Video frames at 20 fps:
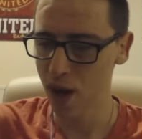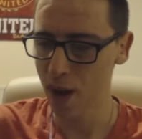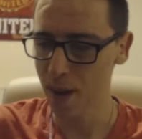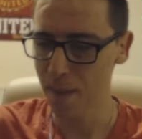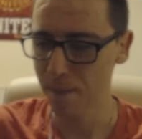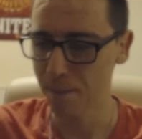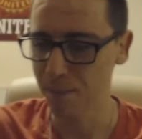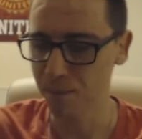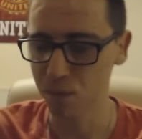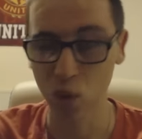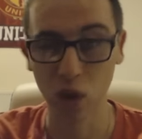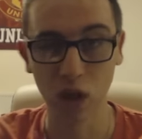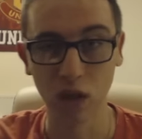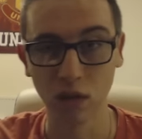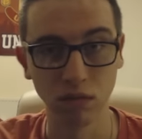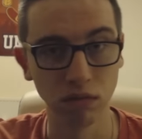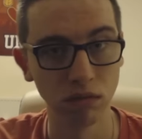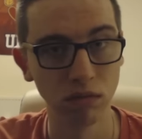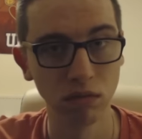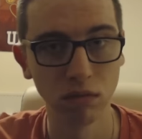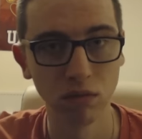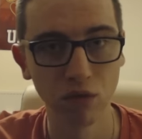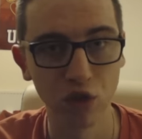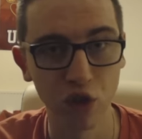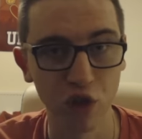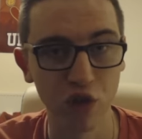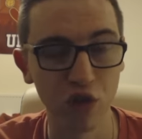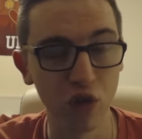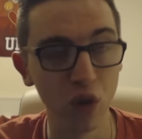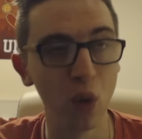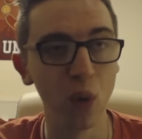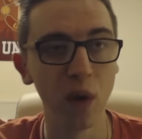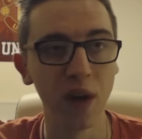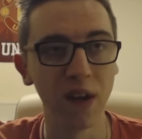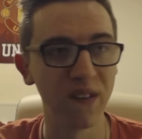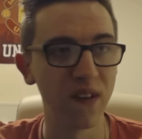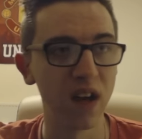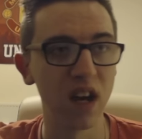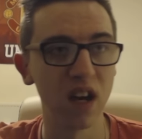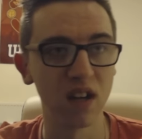Um, well, just
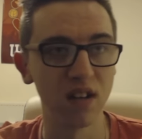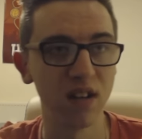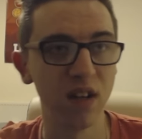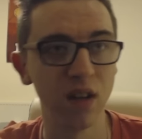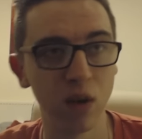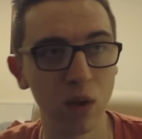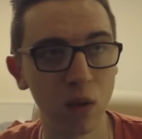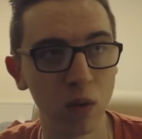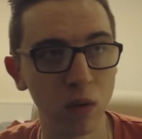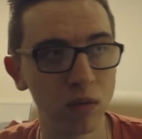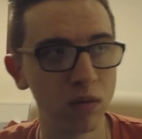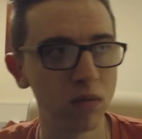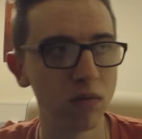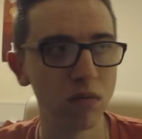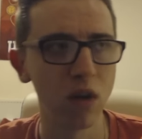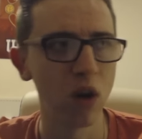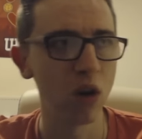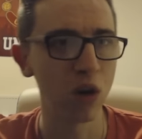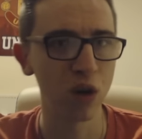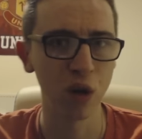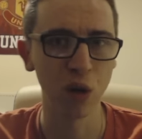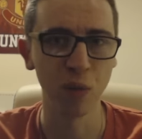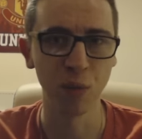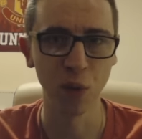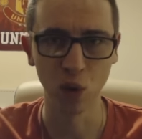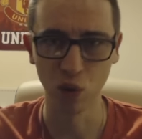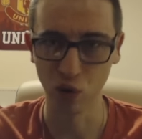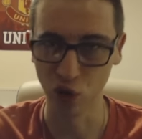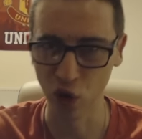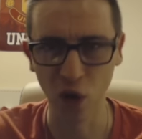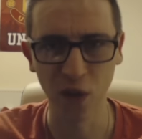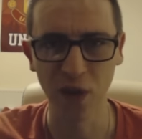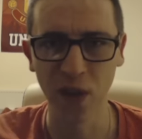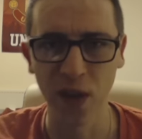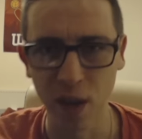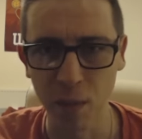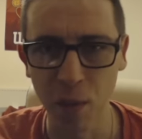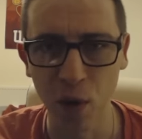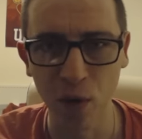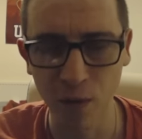knowing that you know our club knows
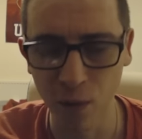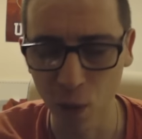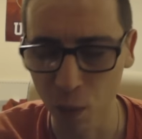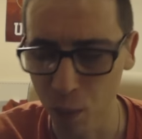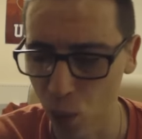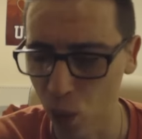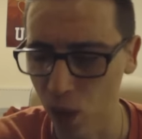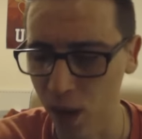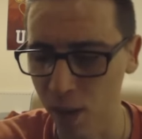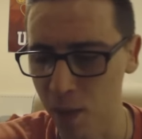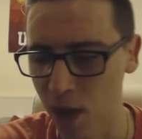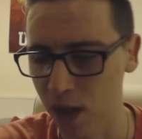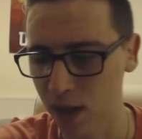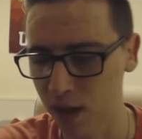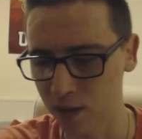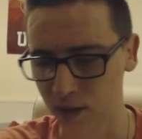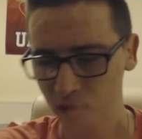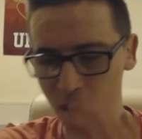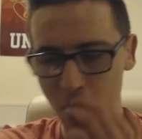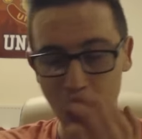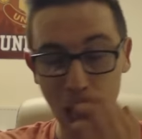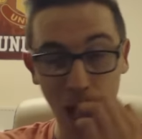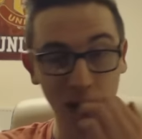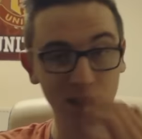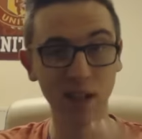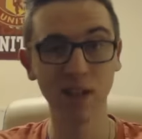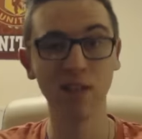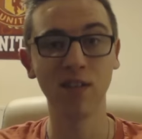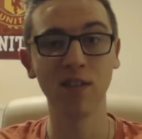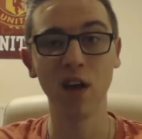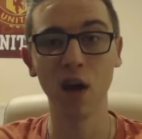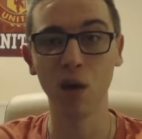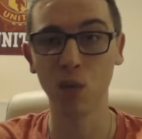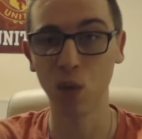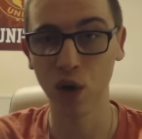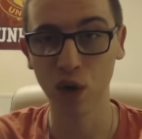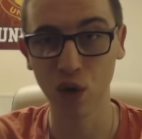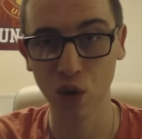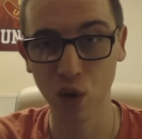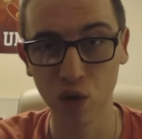nothing about footballing matters. I did say I
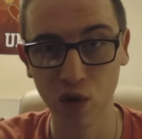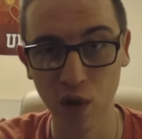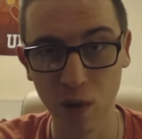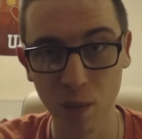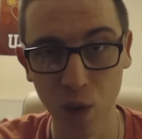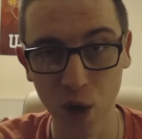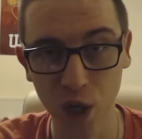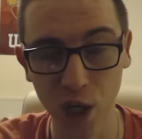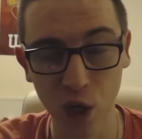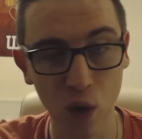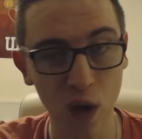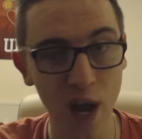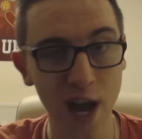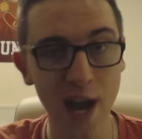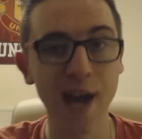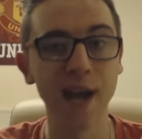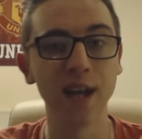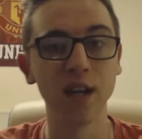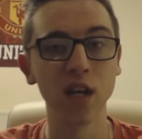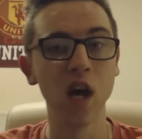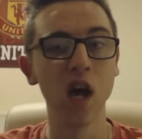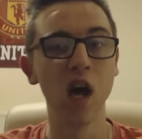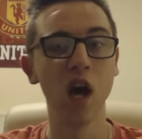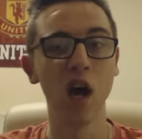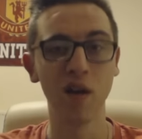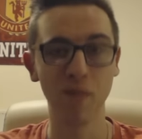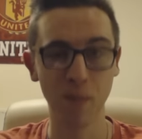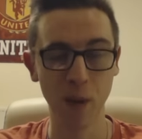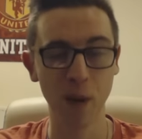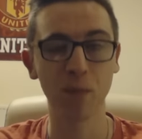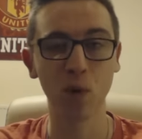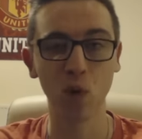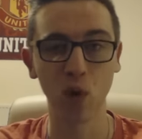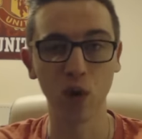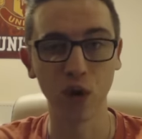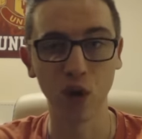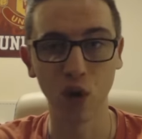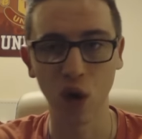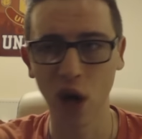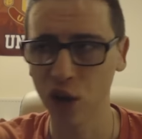wanted Jose Mourinho ahead of Pep
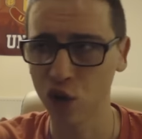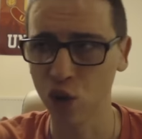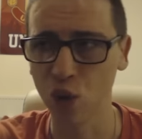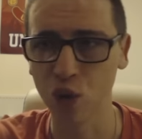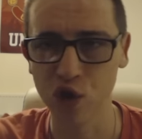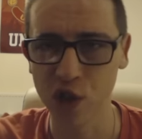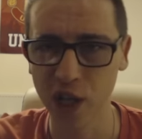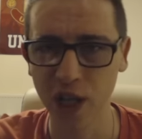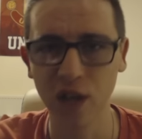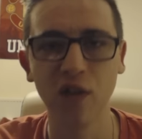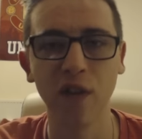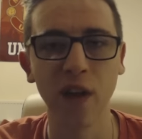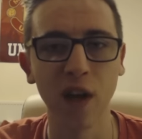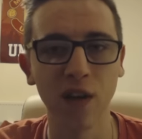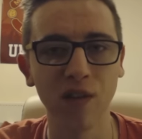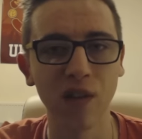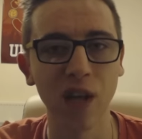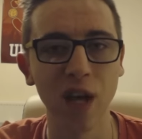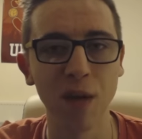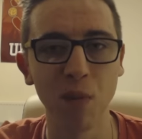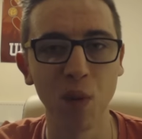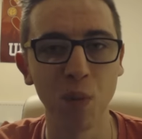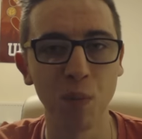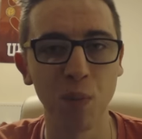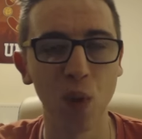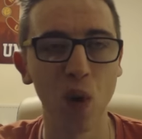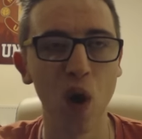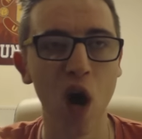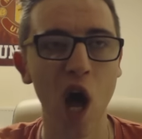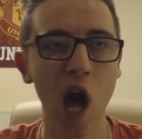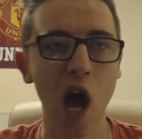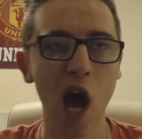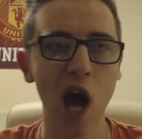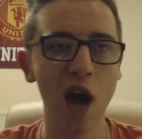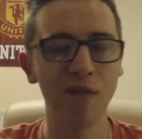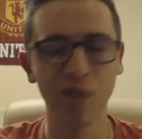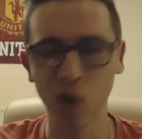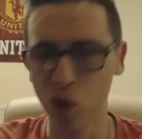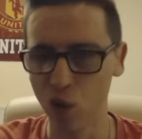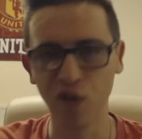Guardiola. I don't change that statement, but
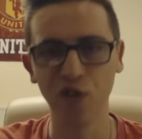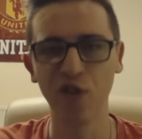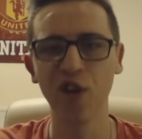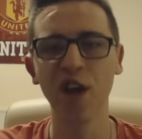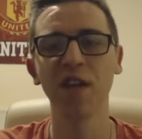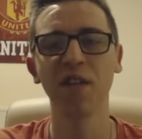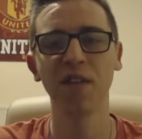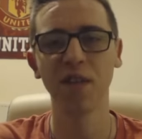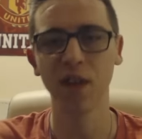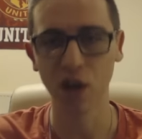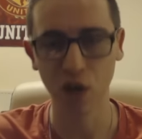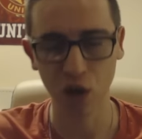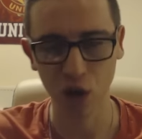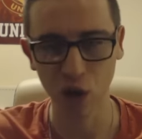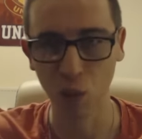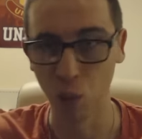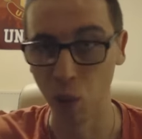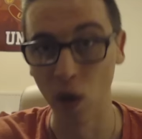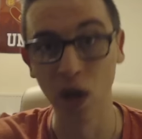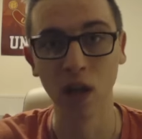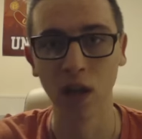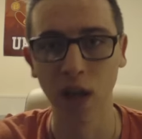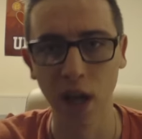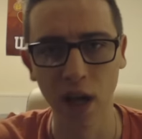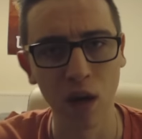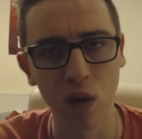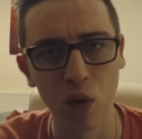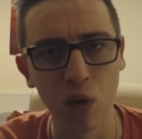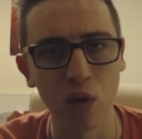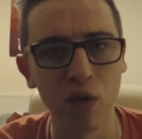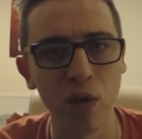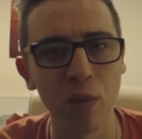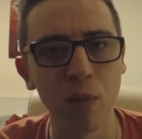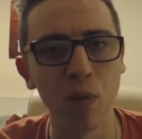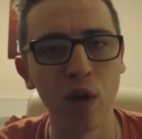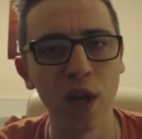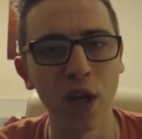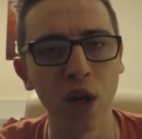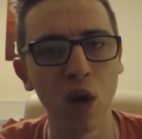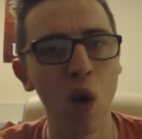I have no faith that our club will get Jose
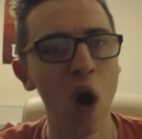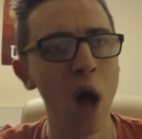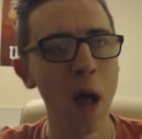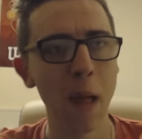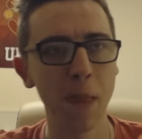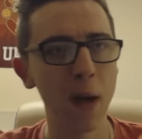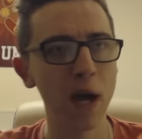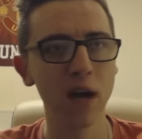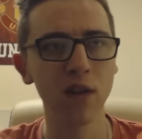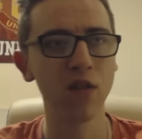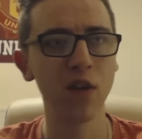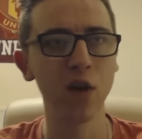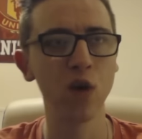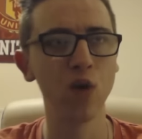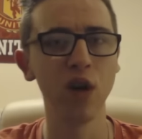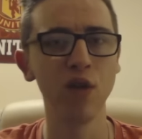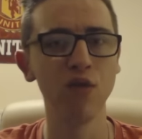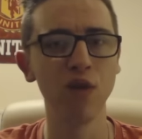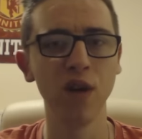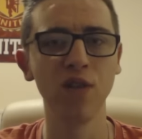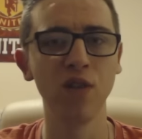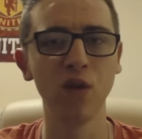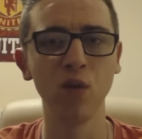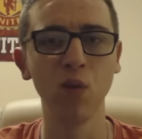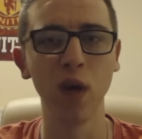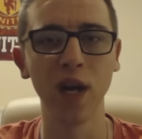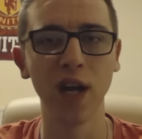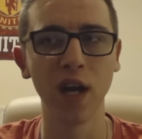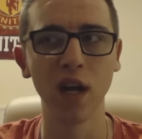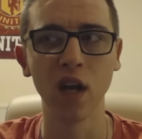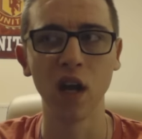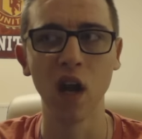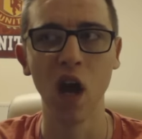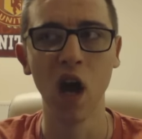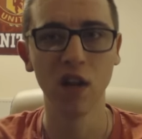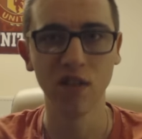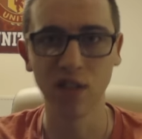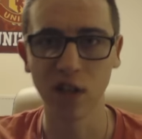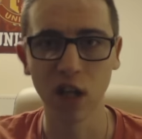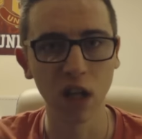Mourinho. That is the only reason we can
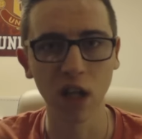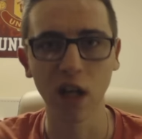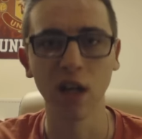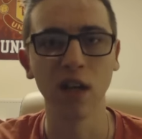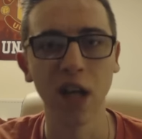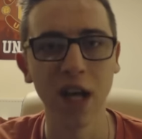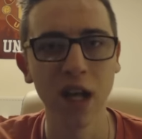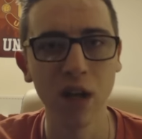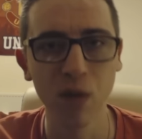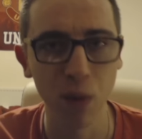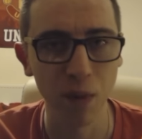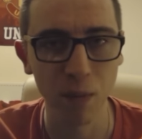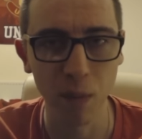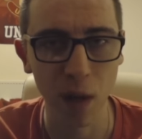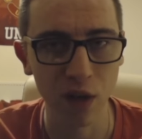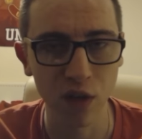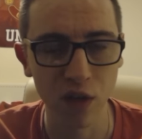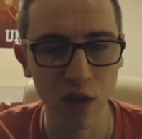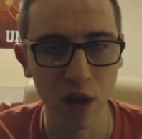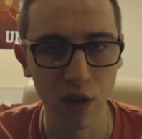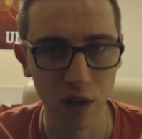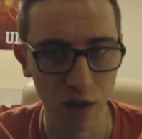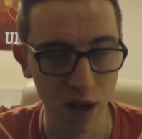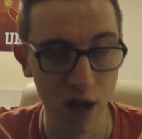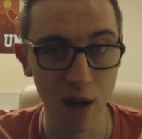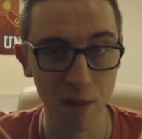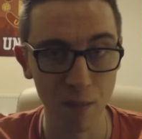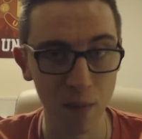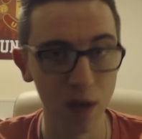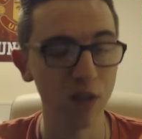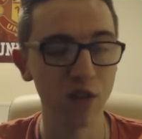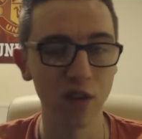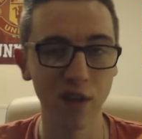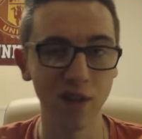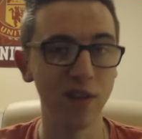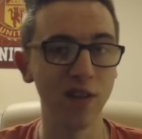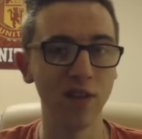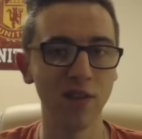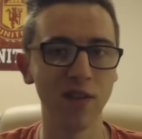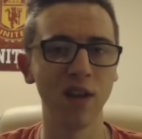still contend with Man uh, uh,
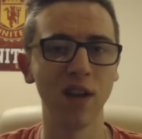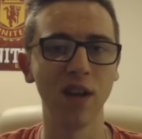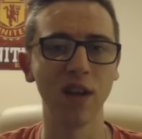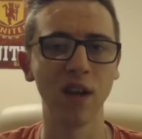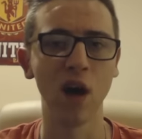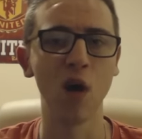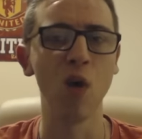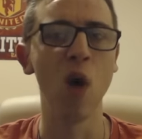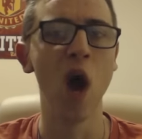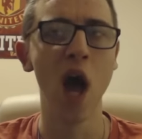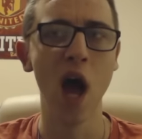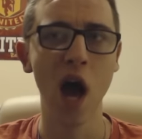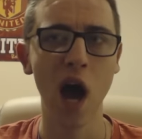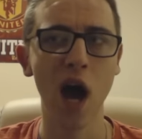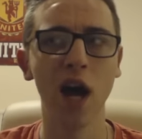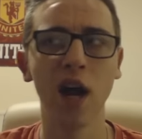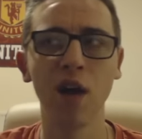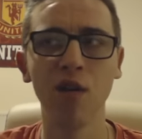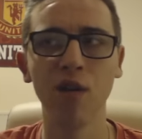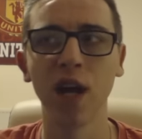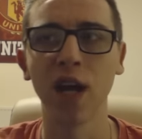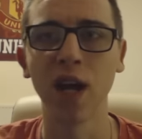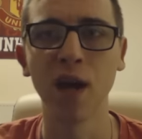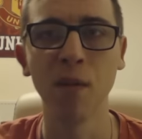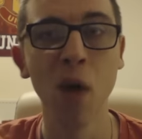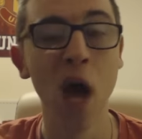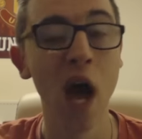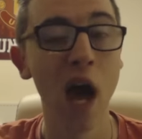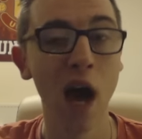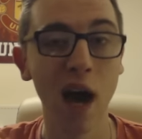Manchester City now, hiring him.